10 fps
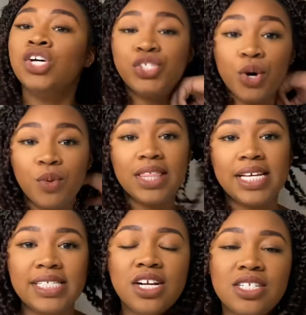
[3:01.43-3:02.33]
So with
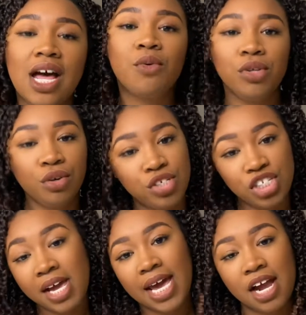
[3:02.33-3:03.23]
this hairstyle with
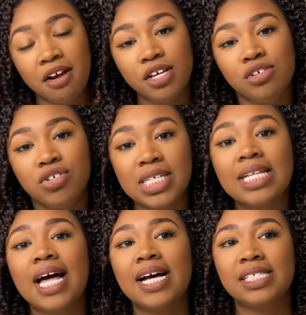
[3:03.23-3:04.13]
crochet hair, it
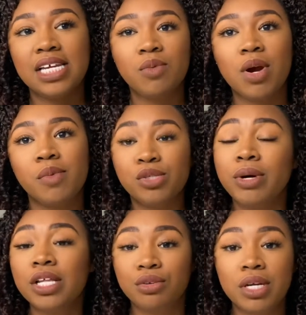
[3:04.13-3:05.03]
usually lasts anywhere
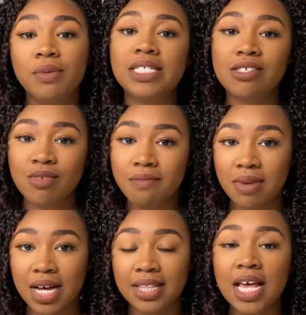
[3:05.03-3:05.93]
between three weeks to a
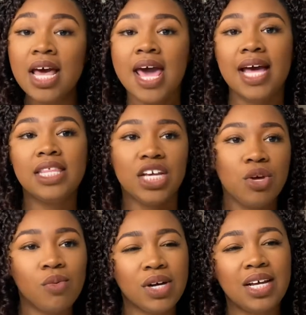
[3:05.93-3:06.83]
month, and then
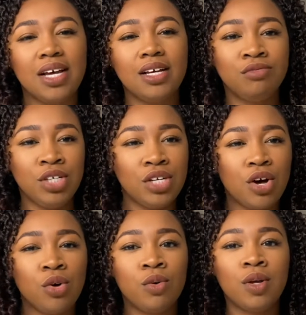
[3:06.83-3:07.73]
you wanna, you
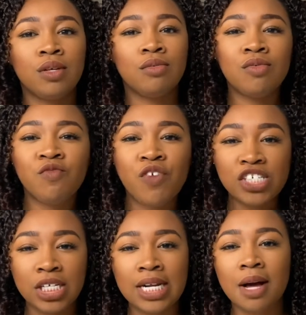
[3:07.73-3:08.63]
know,
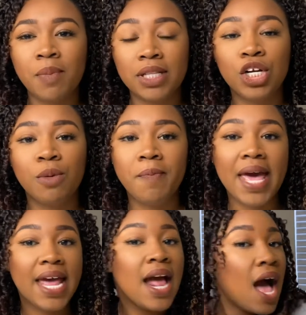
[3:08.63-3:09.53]
freshen it up a little
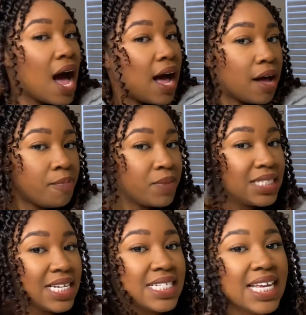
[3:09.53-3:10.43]
bit. Um,
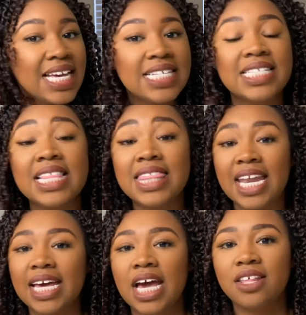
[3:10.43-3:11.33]
since it is
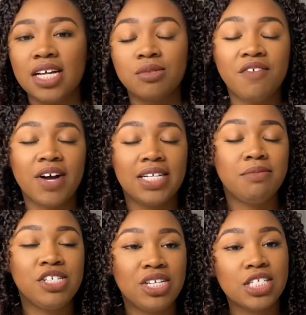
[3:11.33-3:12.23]
synthetic hair, that's what I forgot
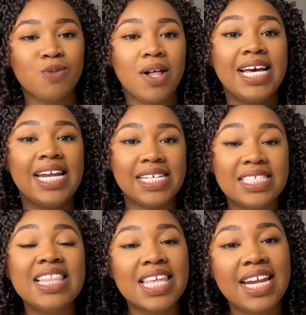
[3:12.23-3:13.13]
to mention as well. It is
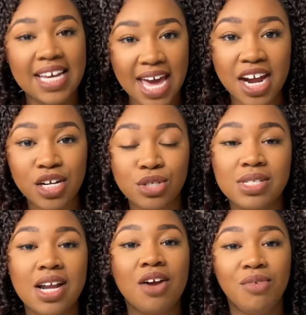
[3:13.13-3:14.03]
synthetic hair, so
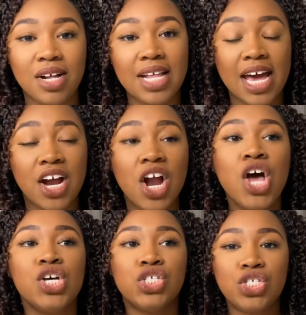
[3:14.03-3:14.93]
it's not real hair.
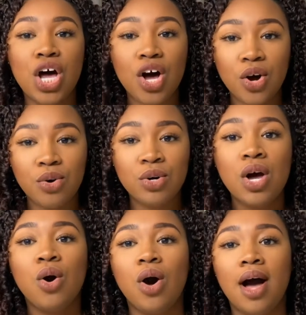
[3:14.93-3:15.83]
So
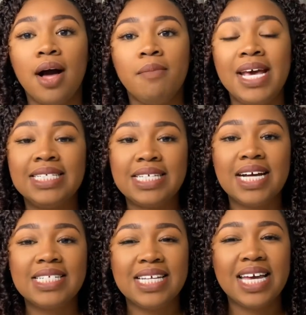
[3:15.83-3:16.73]
um, it
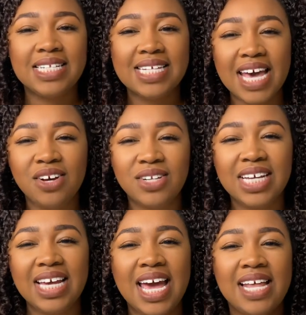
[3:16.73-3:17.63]
does get
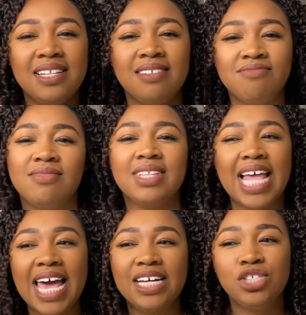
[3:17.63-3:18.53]
tangly and
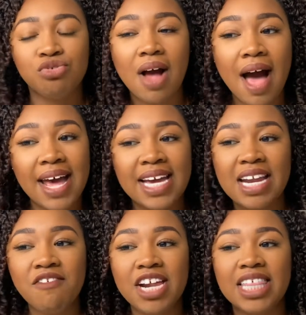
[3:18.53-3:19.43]
like dry
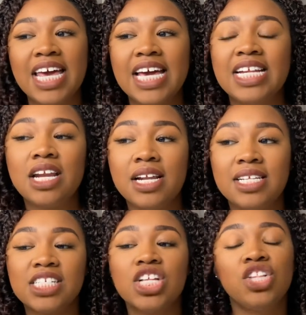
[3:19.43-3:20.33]
and everything and
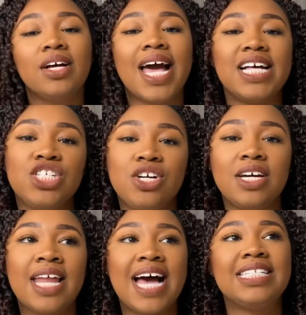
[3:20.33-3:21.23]
doesn't look as
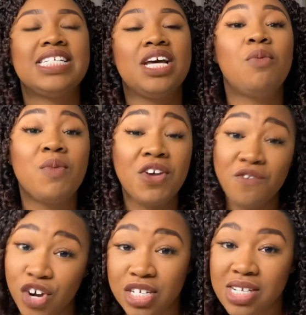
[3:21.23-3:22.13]
good as it did when we
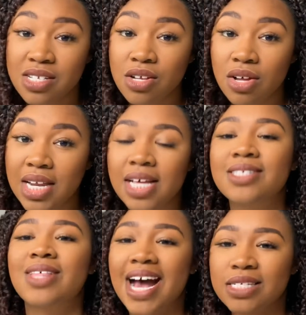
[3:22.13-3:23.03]
first installed
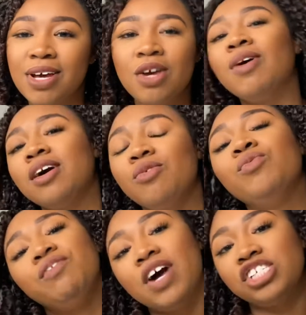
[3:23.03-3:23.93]
it. So that's why you wanna
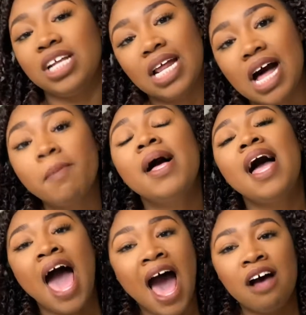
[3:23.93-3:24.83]
refresh it up
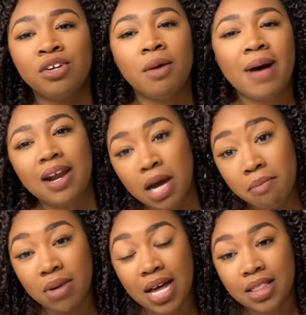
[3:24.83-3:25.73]
after about a
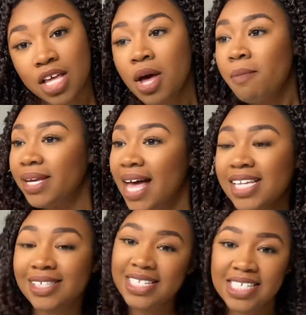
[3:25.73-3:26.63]
month. But
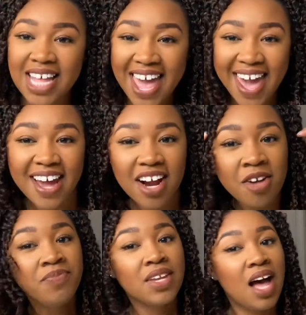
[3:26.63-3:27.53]
yeah, so this is the hair.